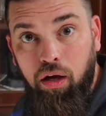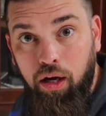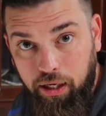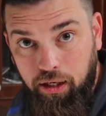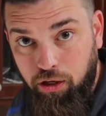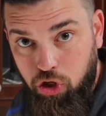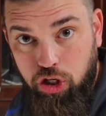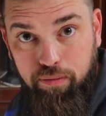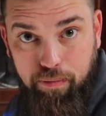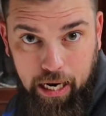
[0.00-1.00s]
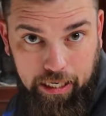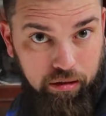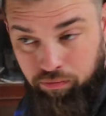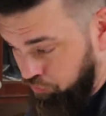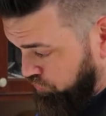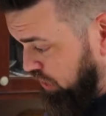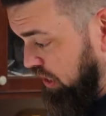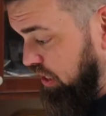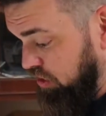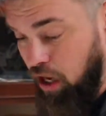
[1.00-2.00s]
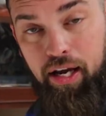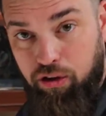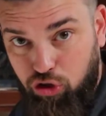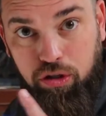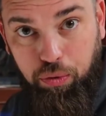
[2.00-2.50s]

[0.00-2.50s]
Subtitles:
I get a cheat bite. I gotta see